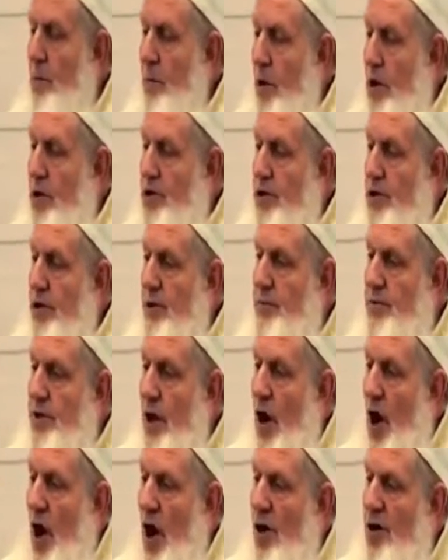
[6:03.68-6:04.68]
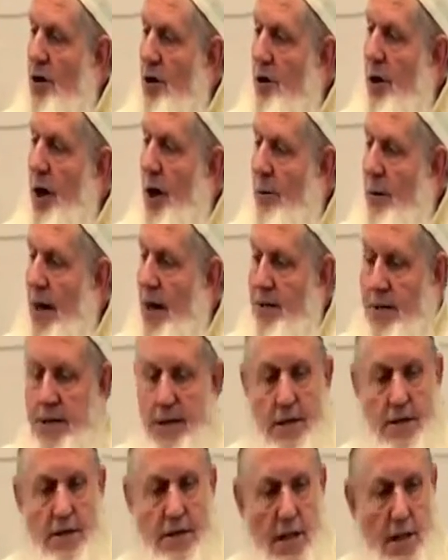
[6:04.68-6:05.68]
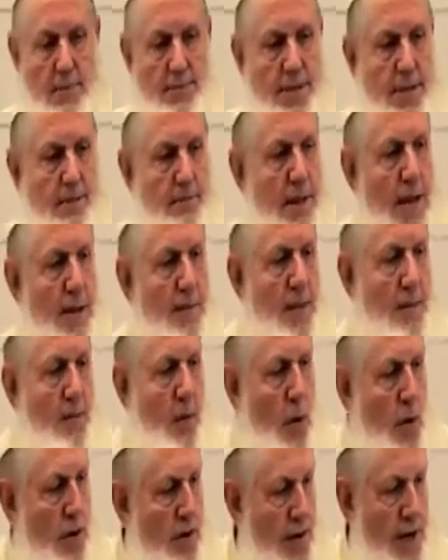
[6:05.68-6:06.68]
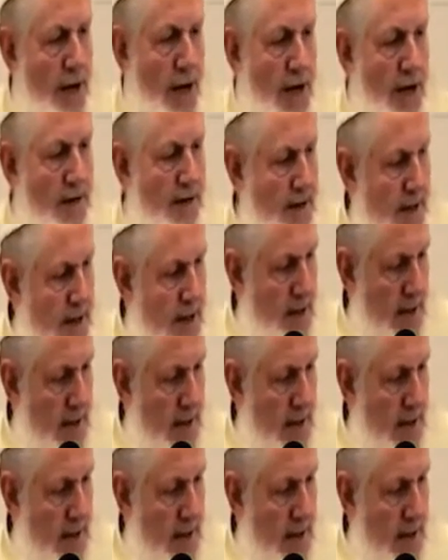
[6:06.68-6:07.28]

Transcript: Muslims argue about this subject maybe more than anything